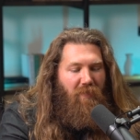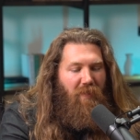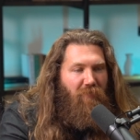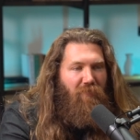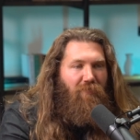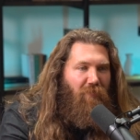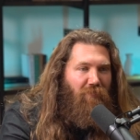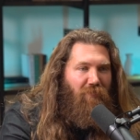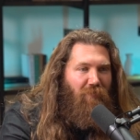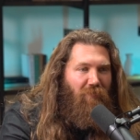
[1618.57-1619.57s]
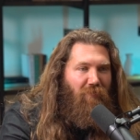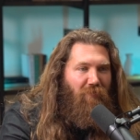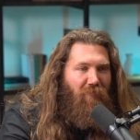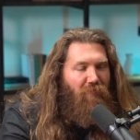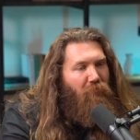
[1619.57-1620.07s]
institutions,
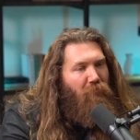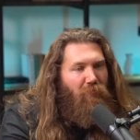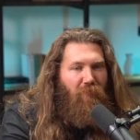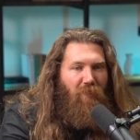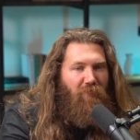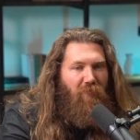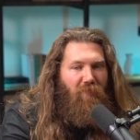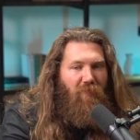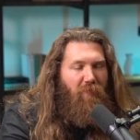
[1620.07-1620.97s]
these old restaurants